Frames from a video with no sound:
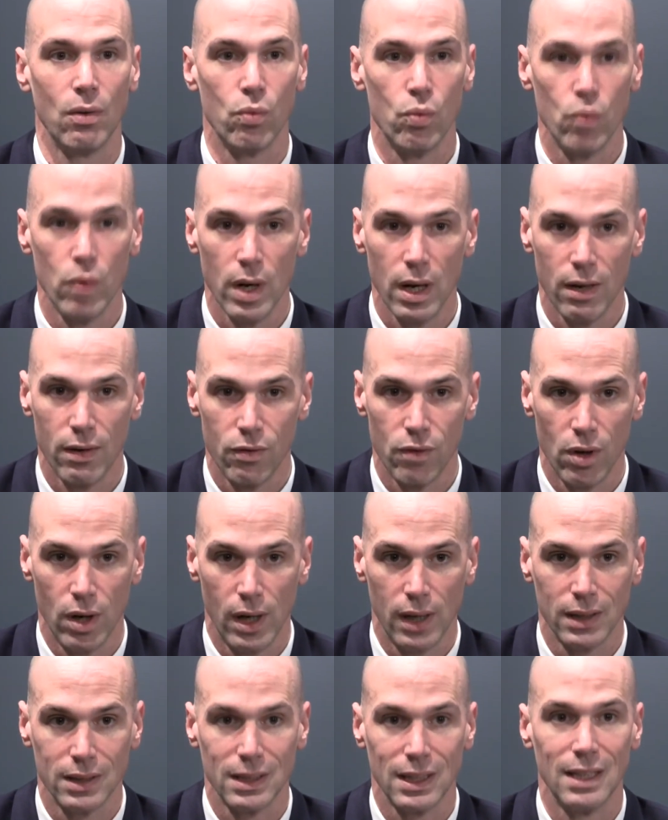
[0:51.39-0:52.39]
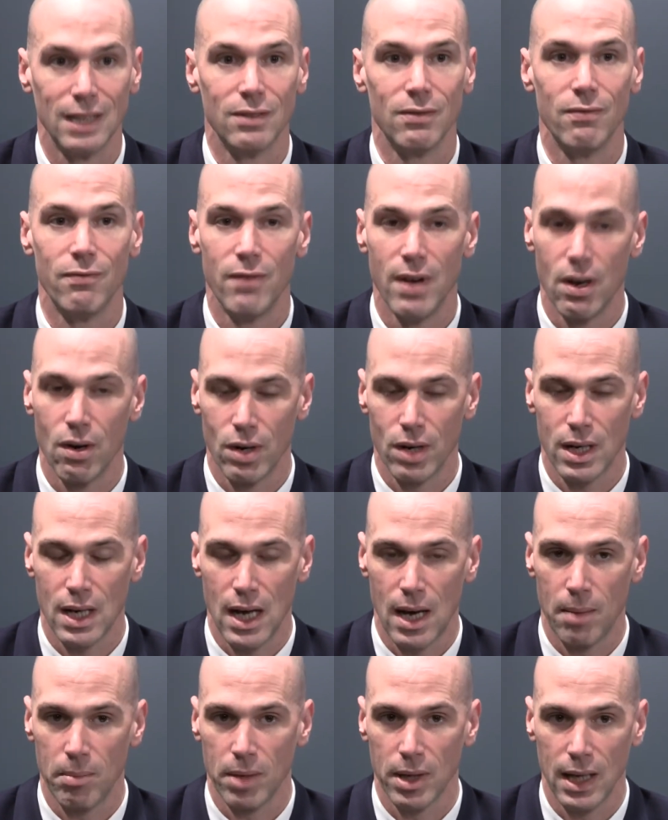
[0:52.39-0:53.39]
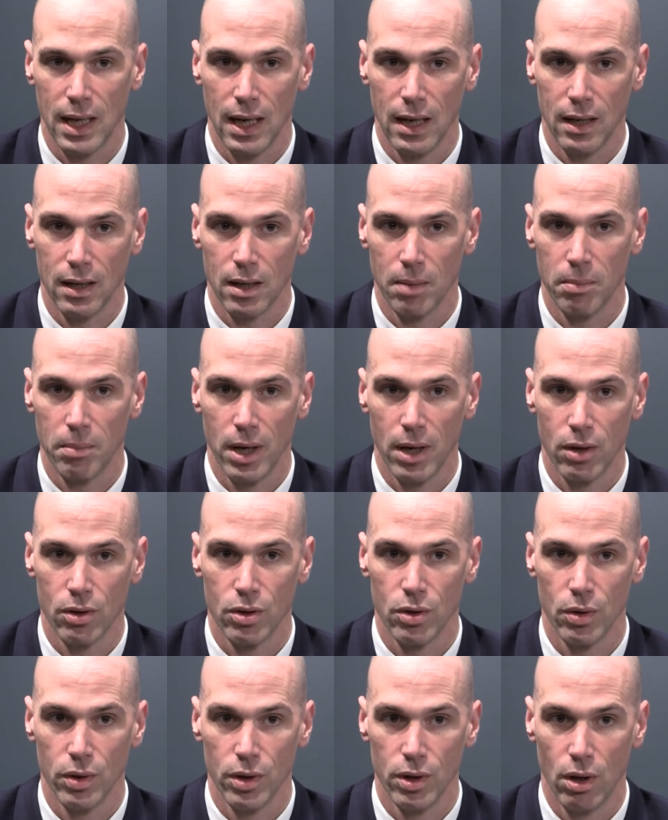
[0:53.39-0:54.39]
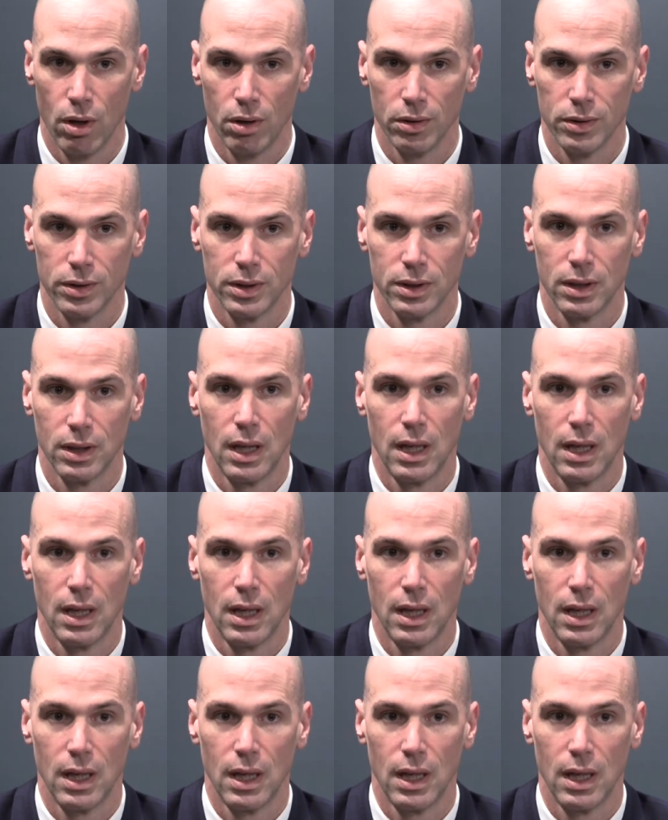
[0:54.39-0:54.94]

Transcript: rid of drugs is very complicated compared to adults.